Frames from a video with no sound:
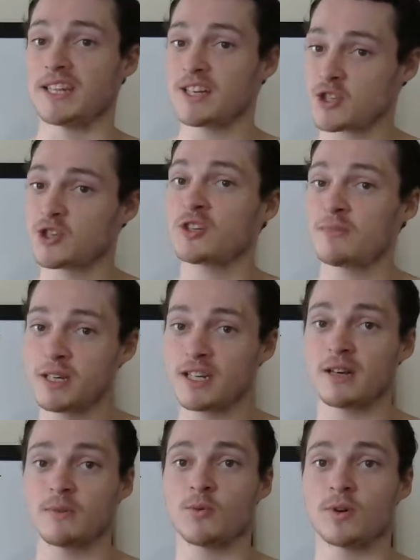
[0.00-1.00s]
That should be a
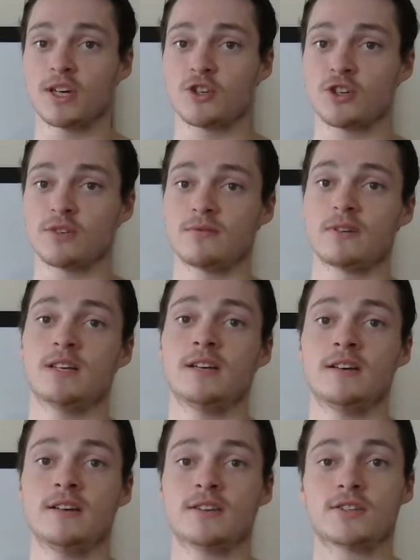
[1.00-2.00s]
#1 issue.
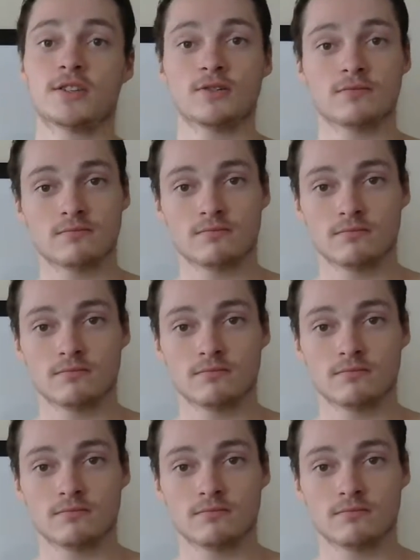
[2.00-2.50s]
So